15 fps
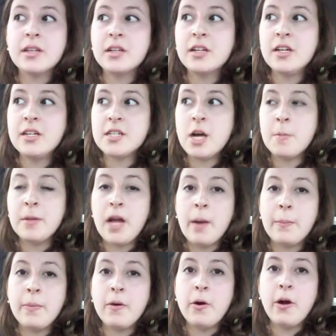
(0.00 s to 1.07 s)
because I'll be up
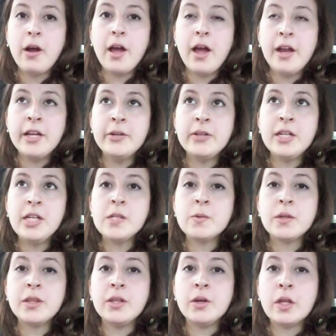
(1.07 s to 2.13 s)
anyways
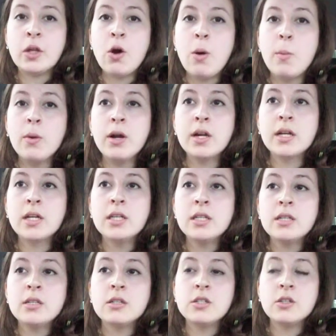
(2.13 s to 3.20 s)
with homework.
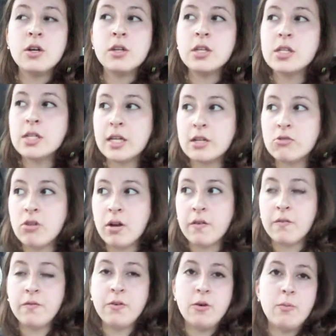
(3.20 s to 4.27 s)
So I'll just like try
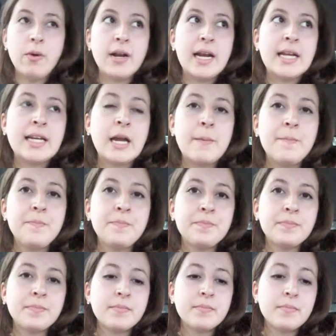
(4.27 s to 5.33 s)
to film when I can.
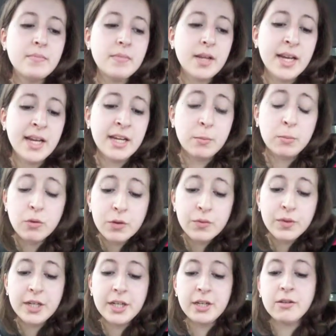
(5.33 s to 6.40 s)
I have more
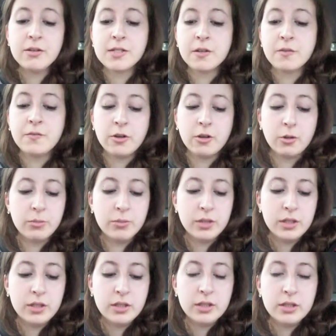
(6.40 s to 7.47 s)
videos to film.
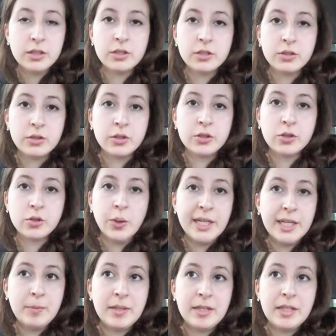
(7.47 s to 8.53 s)
So there's
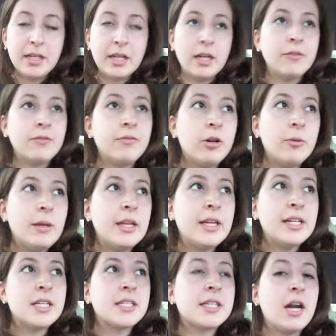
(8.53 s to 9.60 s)
quite a bit I got to film and
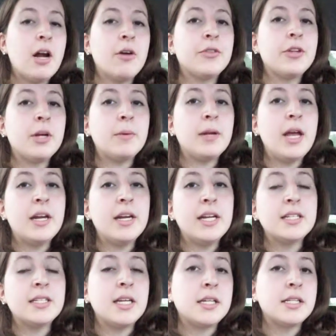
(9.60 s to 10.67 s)
then just get out there. But
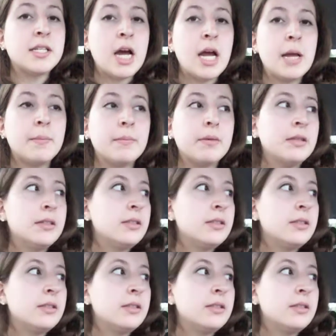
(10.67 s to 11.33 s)
editing takes time.